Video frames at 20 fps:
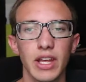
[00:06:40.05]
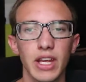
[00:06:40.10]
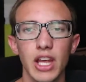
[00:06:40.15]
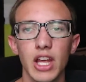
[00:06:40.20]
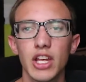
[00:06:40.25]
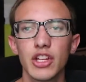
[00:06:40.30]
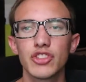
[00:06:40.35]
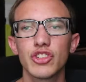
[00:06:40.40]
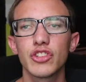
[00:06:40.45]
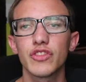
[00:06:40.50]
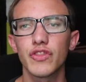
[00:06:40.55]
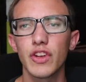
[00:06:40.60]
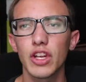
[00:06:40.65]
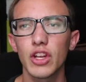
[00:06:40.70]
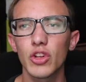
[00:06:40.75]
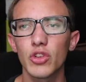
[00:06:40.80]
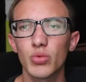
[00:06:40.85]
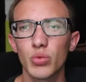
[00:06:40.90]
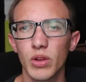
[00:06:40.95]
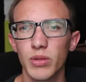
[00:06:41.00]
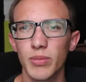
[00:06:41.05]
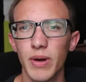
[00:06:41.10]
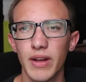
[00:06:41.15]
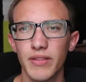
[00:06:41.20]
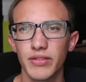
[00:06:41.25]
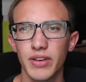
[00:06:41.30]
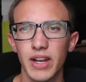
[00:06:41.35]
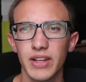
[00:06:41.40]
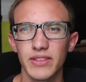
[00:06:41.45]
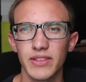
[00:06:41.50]
like just videos with
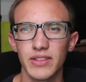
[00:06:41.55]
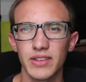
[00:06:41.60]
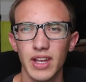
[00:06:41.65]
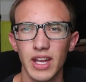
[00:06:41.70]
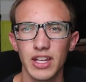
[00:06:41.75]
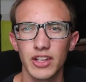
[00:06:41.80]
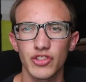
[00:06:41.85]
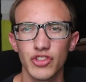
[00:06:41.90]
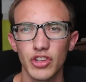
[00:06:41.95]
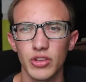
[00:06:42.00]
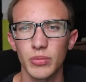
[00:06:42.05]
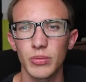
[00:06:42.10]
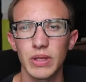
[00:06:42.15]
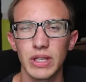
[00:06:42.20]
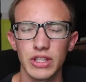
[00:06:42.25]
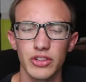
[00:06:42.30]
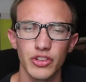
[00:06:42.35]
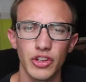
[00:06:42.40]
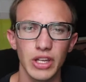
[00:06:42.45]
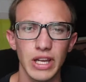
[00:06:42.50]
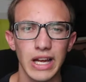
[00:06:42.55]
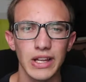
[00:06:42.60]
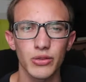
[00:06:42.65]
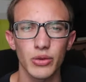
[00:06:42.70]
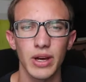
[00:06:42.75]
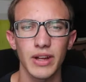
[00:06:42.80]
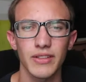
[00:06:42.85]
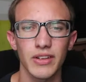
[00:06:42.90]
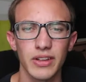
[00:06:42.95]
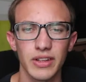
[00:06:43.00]
my friends instead of just me, so you
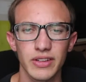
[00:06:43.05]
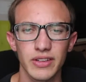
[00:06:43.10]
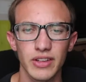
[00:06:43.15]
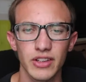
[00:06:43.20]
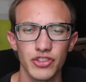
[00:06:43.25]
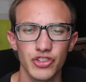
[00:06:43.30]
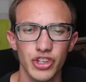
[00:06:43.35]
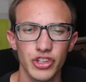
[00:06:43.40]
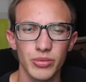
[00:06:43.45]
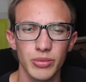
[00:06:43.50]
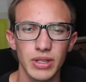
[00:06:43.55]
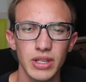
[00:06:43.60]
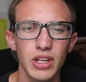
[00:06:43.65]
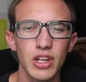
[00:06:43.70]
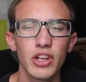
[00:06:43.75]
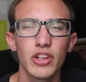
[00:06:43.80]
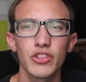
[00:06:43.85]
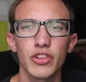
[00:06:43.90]
guys won't have to listen to just me.